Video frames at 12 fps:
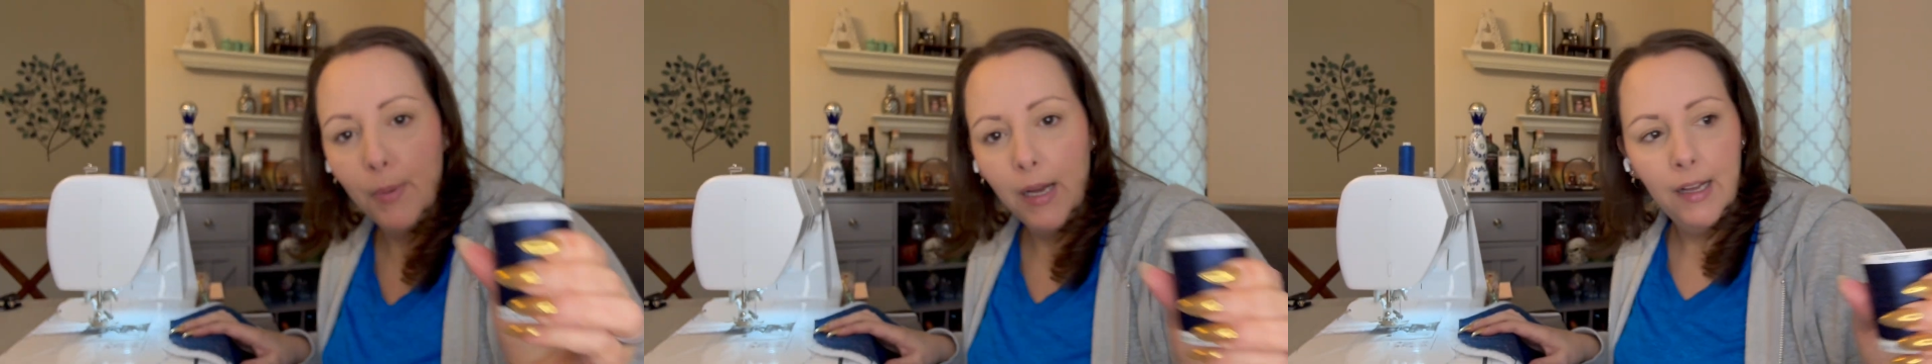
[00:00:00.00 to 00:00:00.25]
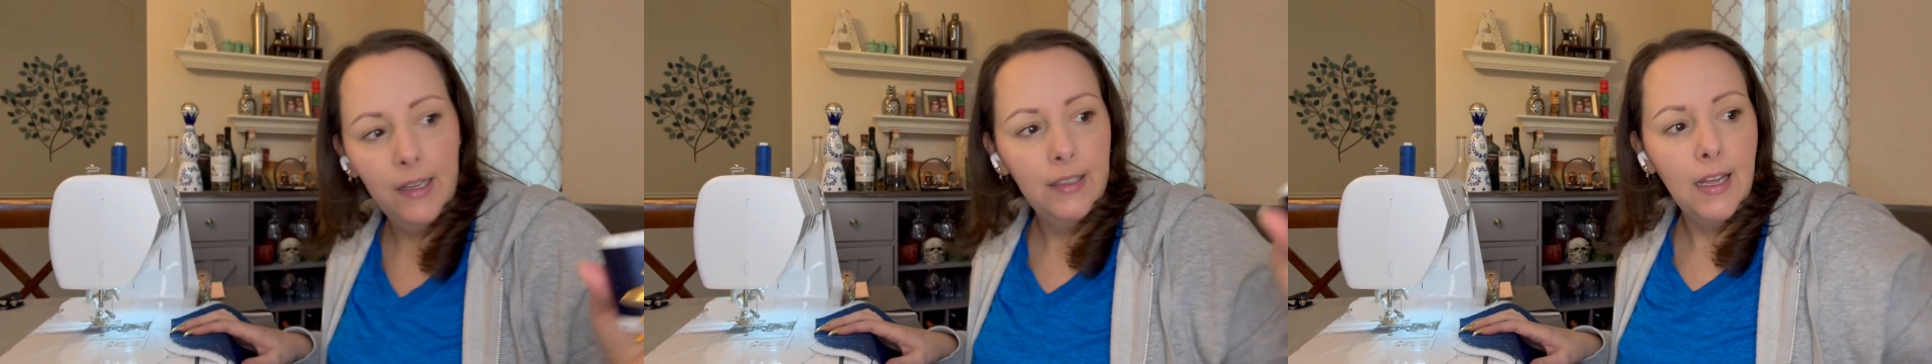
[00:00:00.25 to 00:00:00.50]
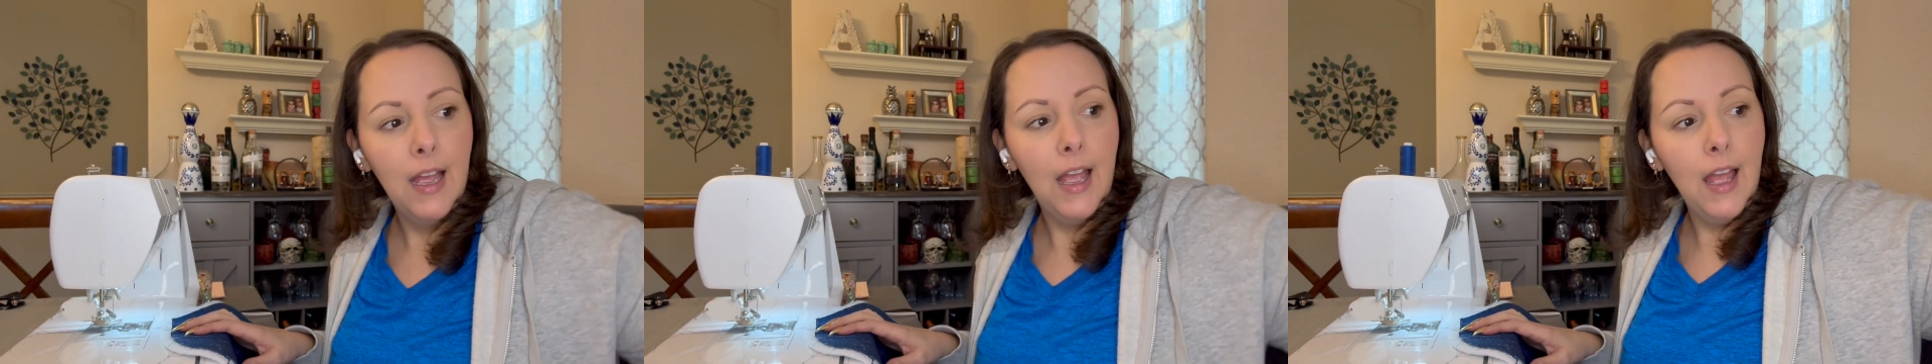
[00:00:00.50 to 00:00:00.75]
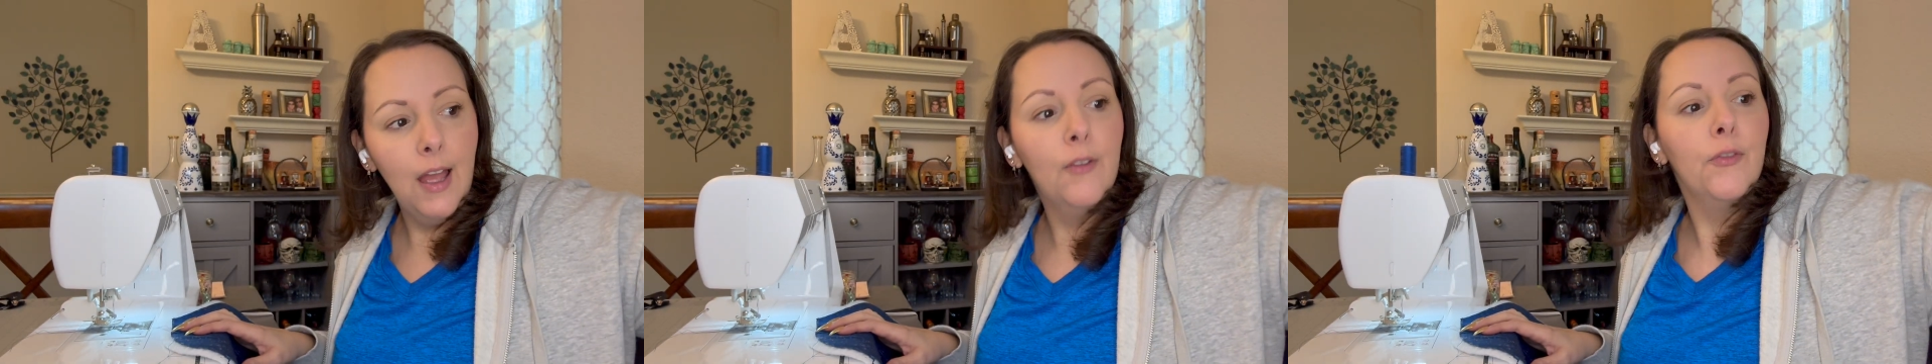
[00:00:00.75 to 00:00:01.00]
But
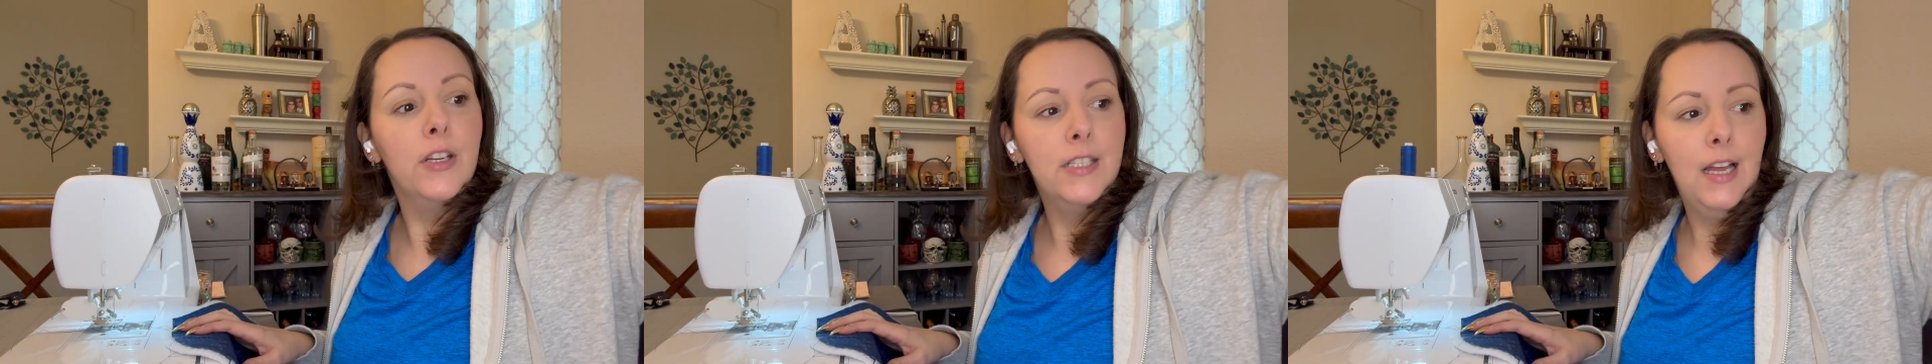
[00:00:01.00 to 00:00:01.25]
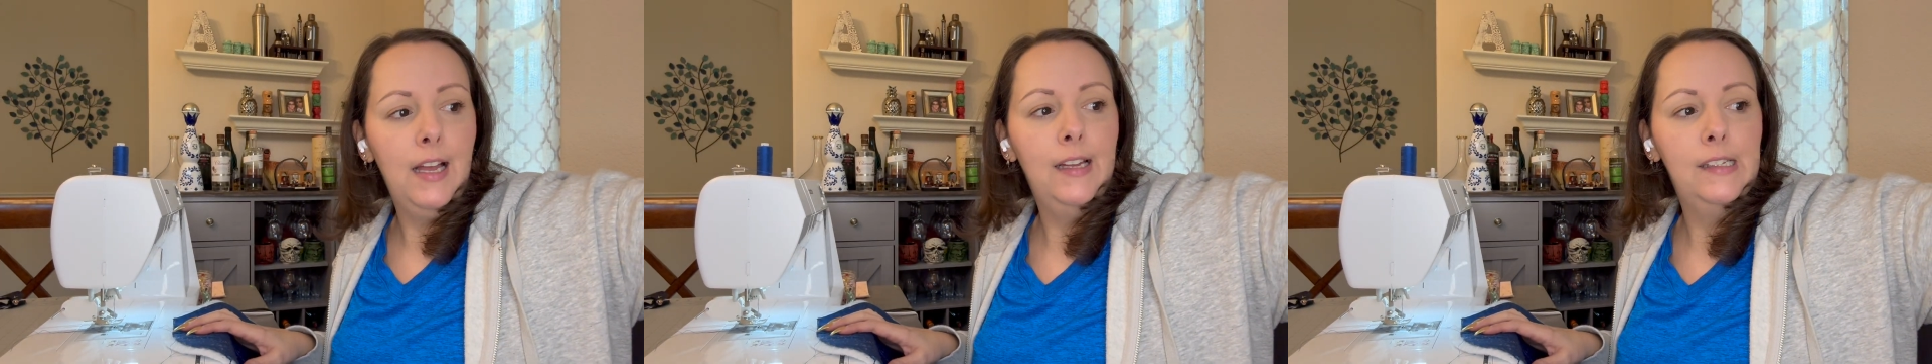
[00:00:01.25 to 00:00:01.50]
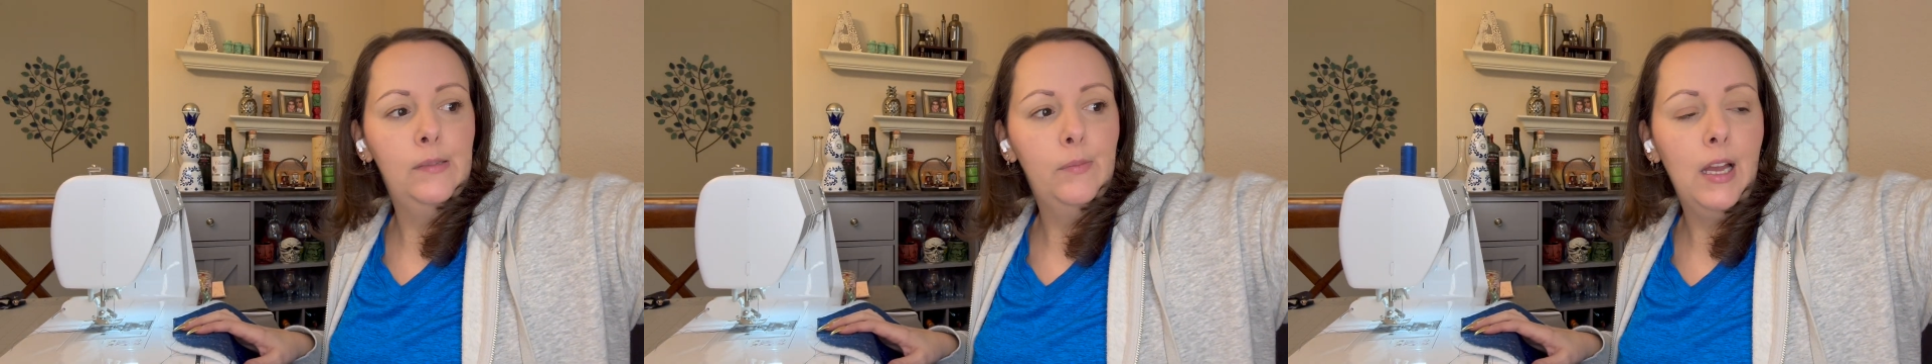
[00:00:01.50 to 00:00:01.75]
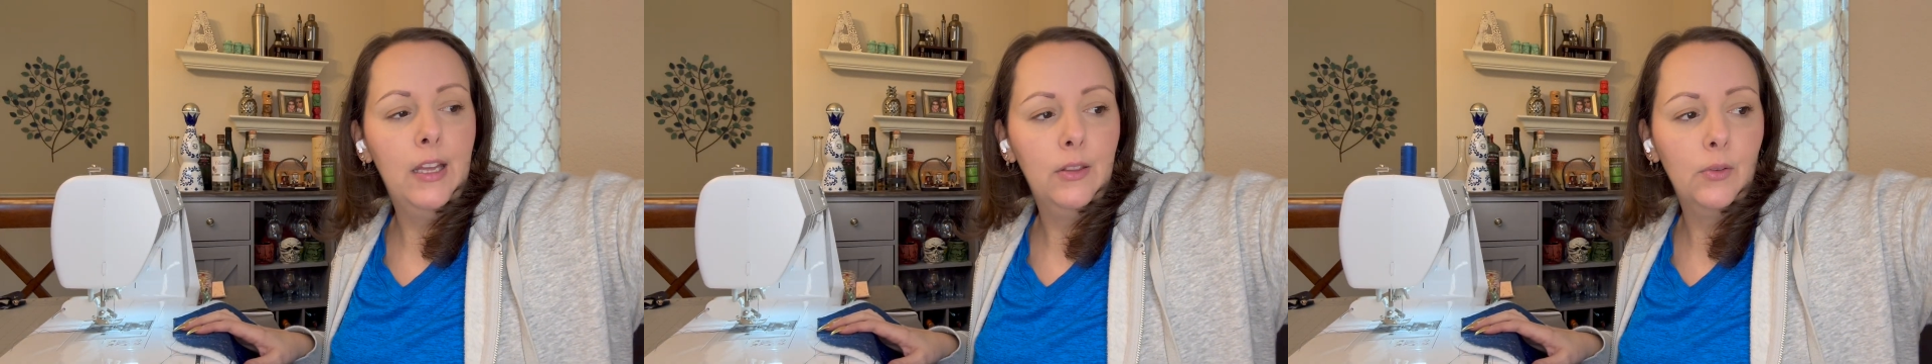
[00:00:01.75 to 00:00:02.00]
every time